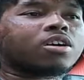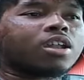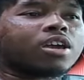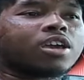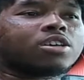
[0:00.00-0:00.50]

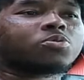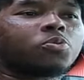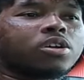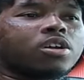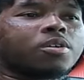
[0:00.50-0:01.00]
like, it's
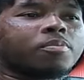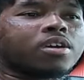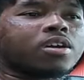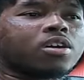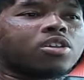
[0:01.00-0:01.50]
weird,
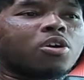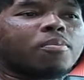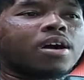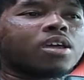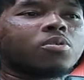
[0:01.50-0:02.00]
man. Nobody